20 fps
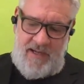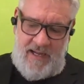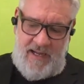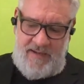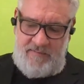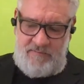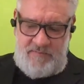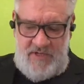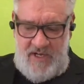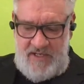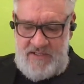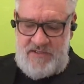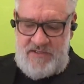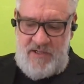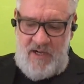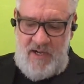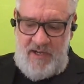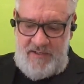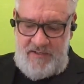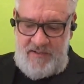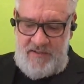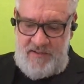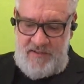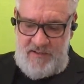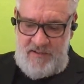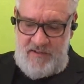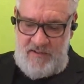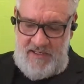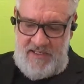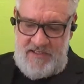I touched on
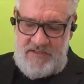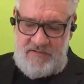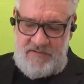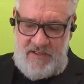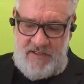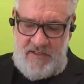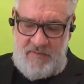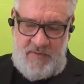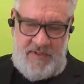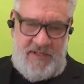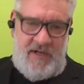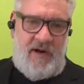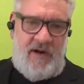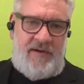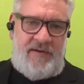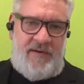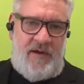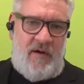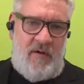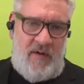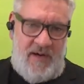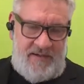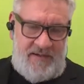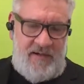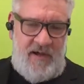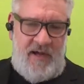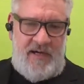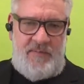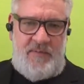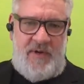your history with the RTO. I
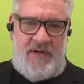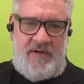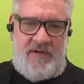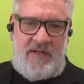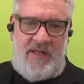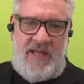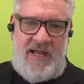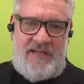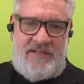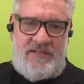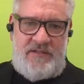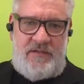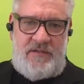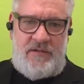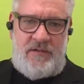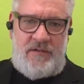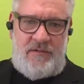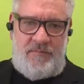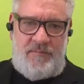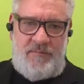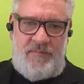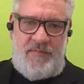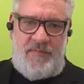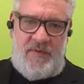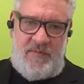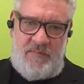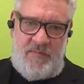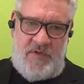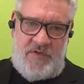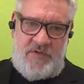talked about your classical
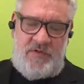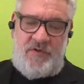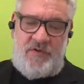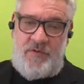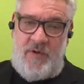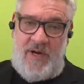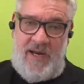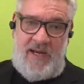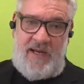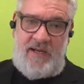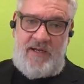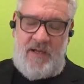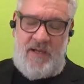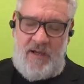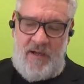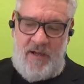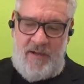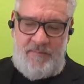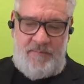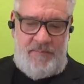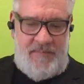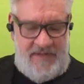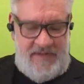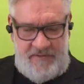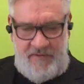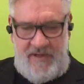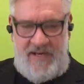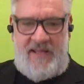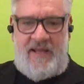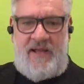musical training. Is
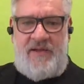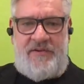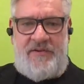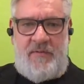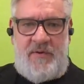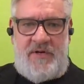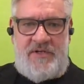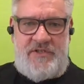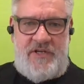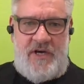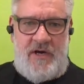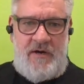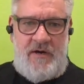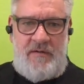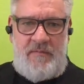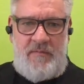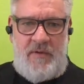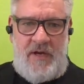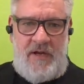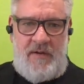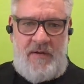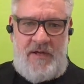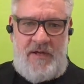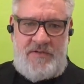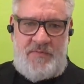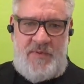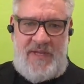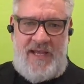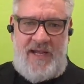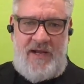there anything else you want to share
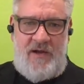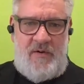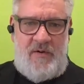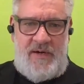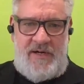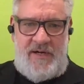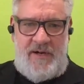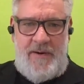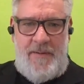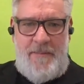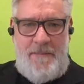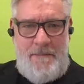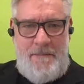as we get going here?